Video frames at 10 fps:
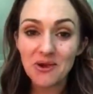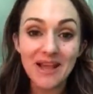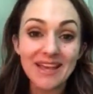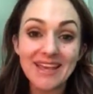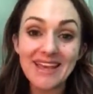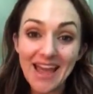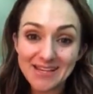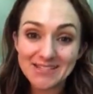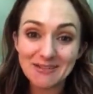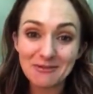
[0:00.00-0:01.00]
and it can
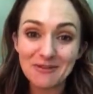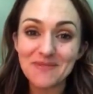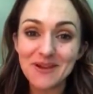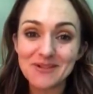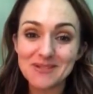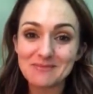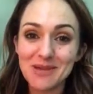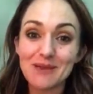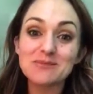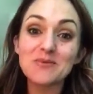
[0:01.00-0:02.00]
actually work better
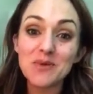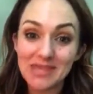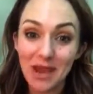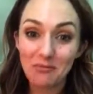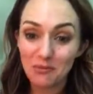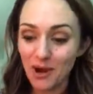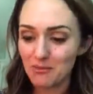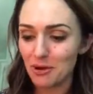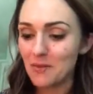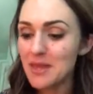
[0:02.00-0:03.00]
sometimes without
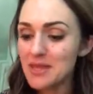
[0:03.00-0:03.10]
primer.